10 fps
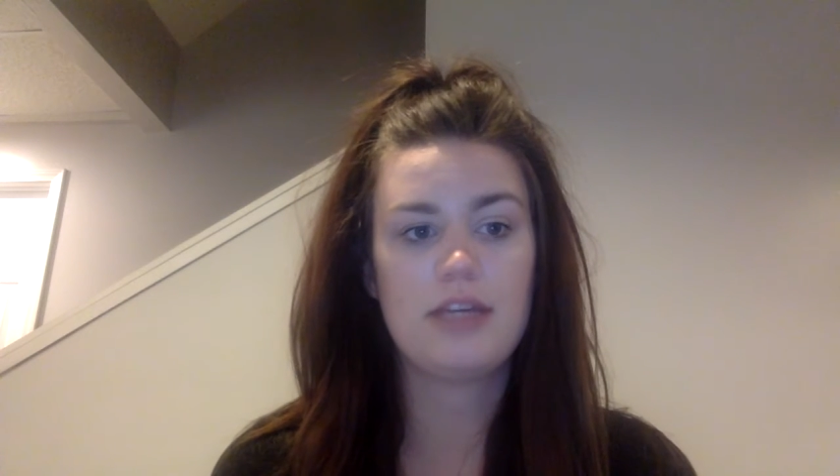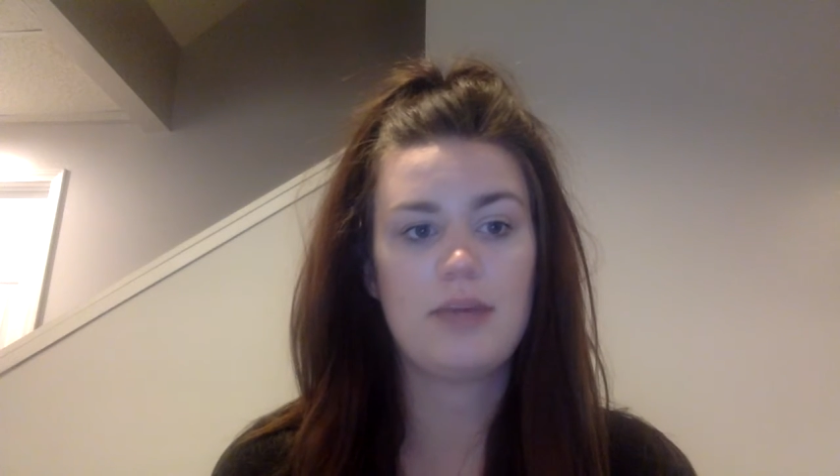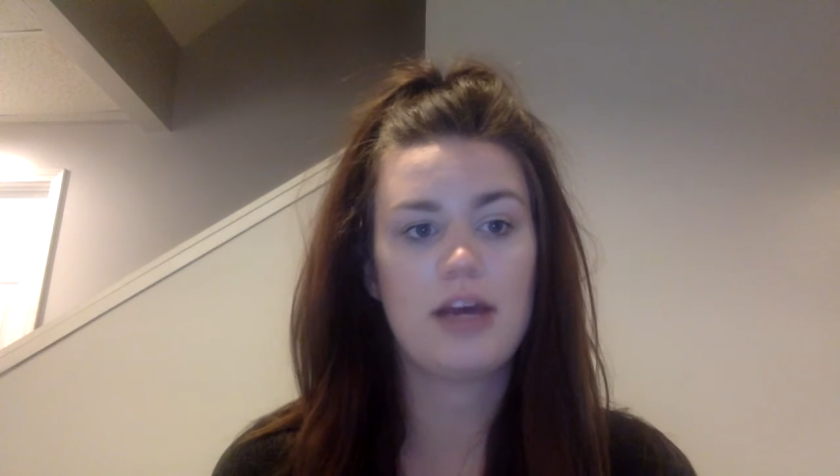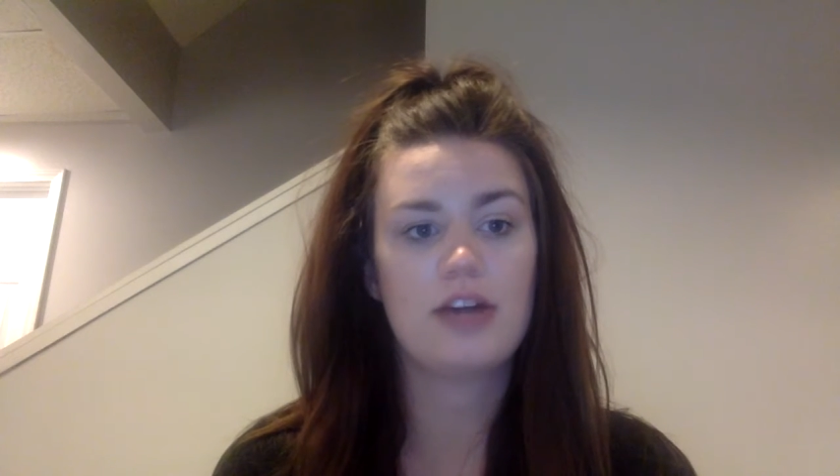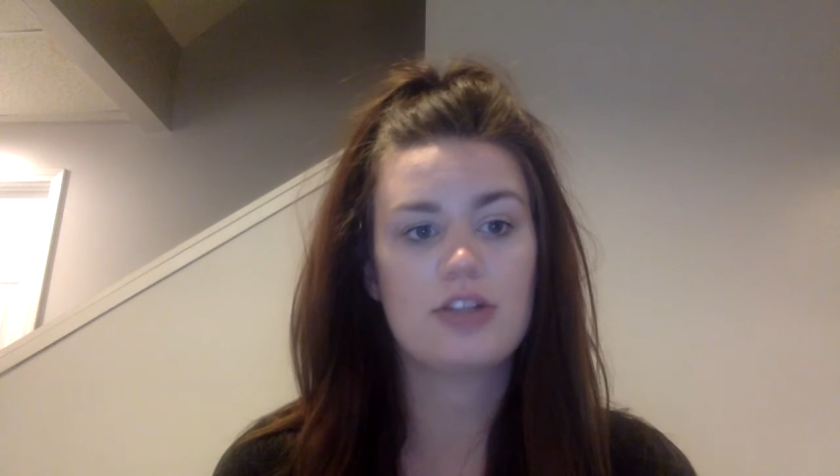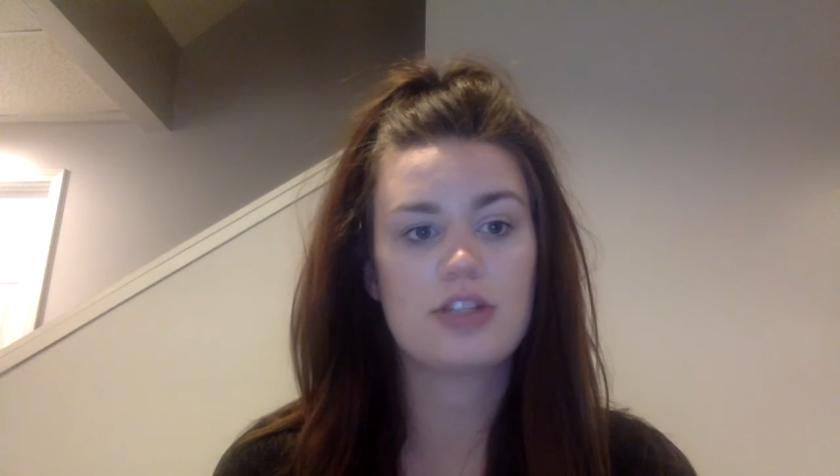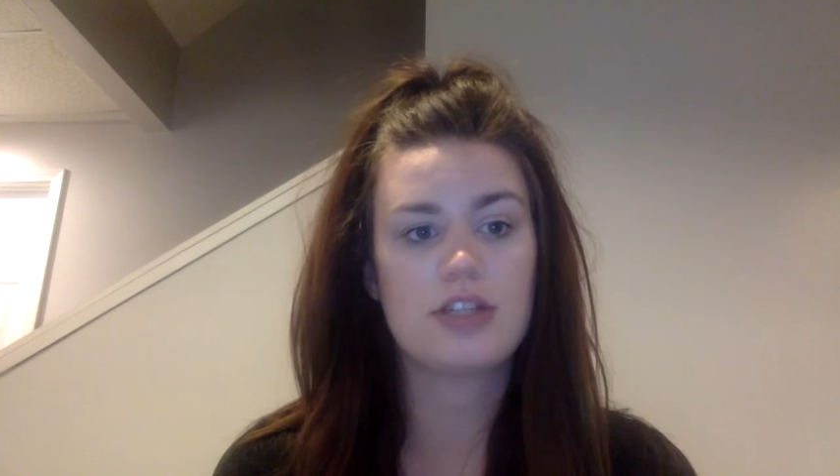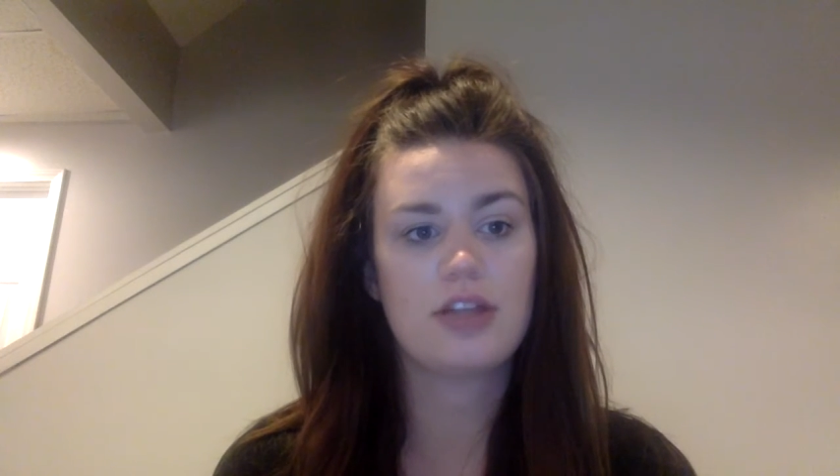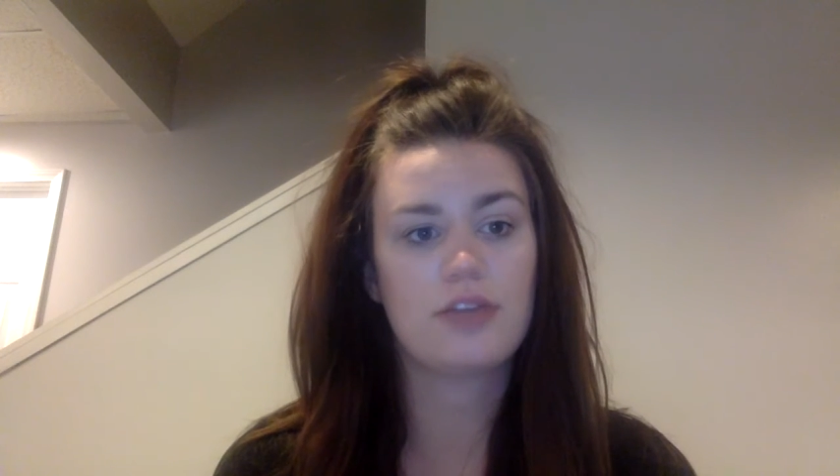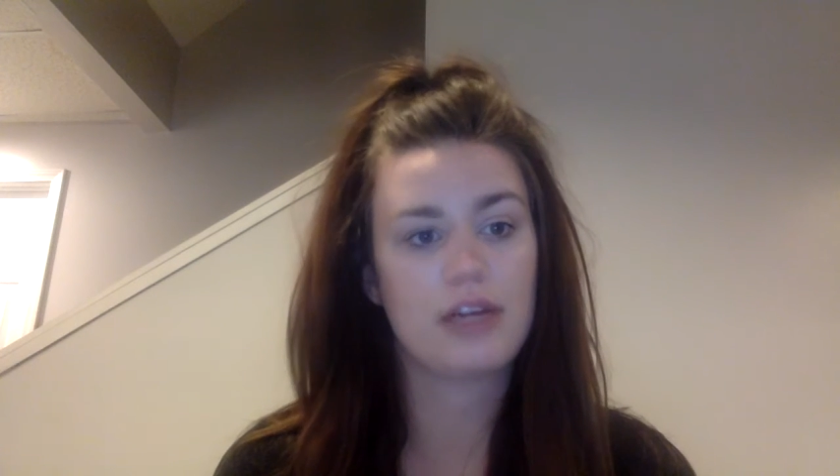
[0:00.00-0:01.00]
myalgias, and
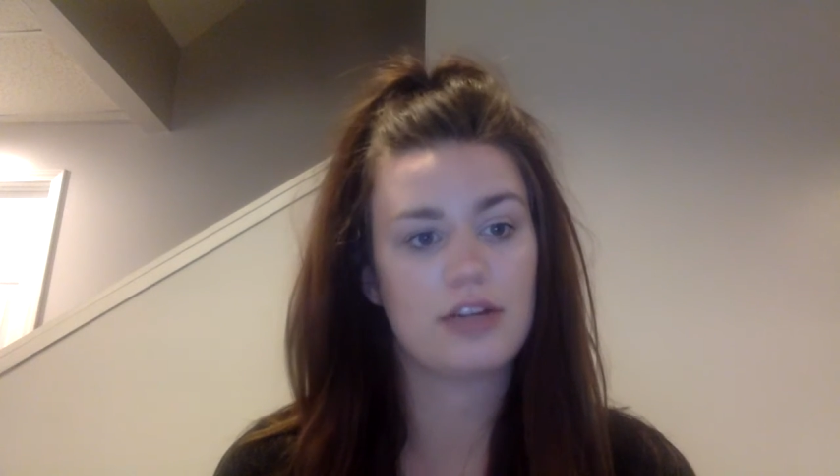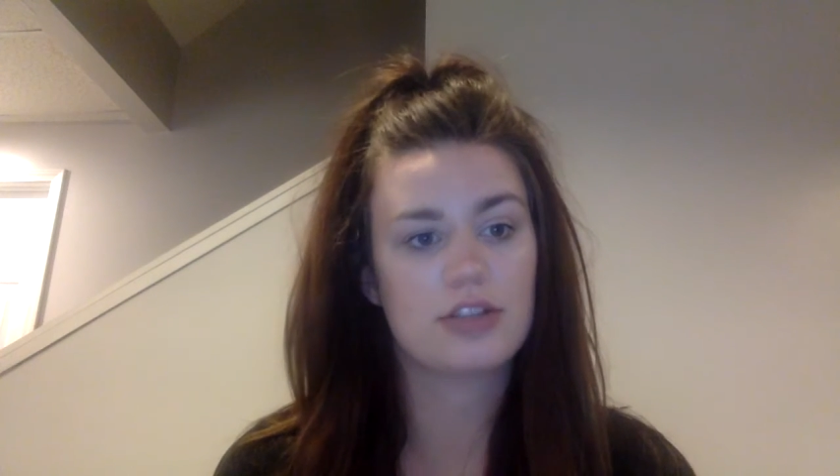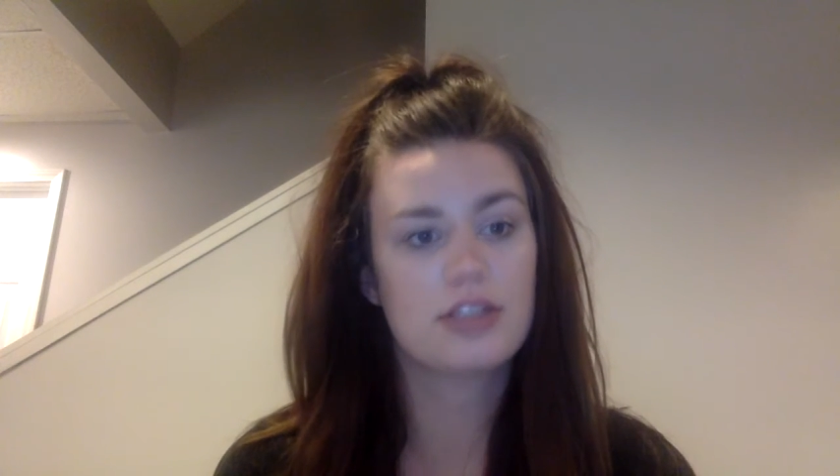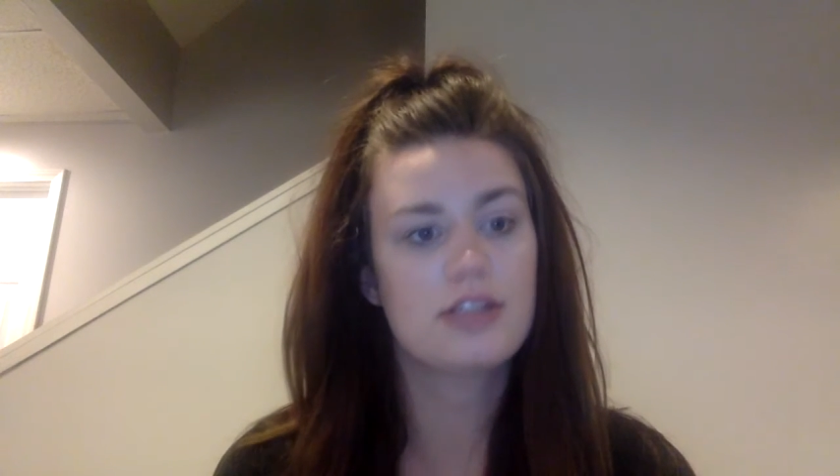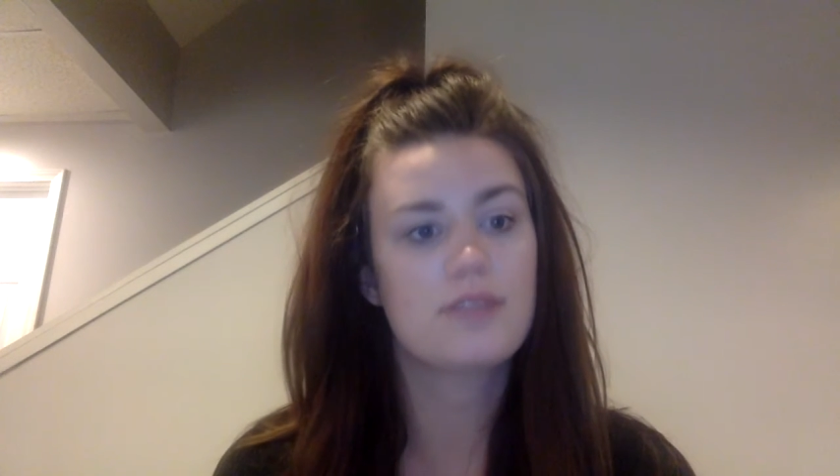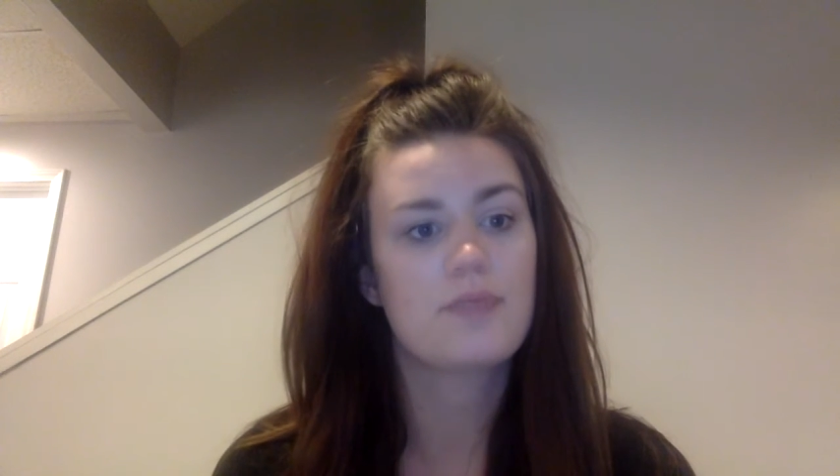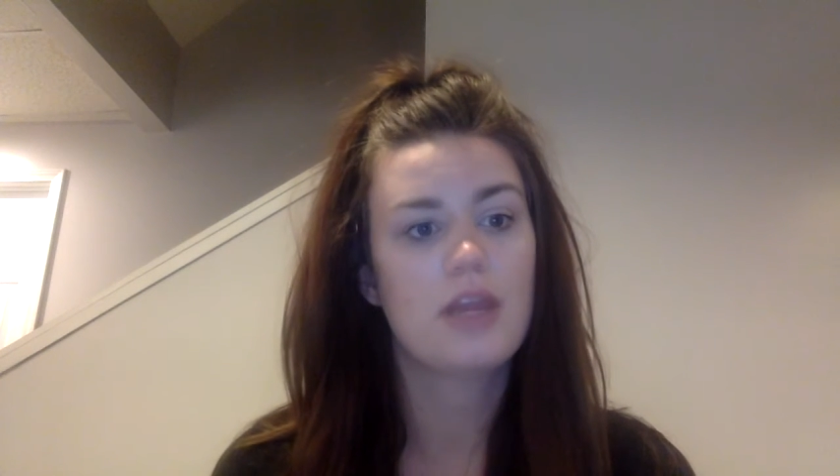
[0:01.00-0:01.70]
arthralgias.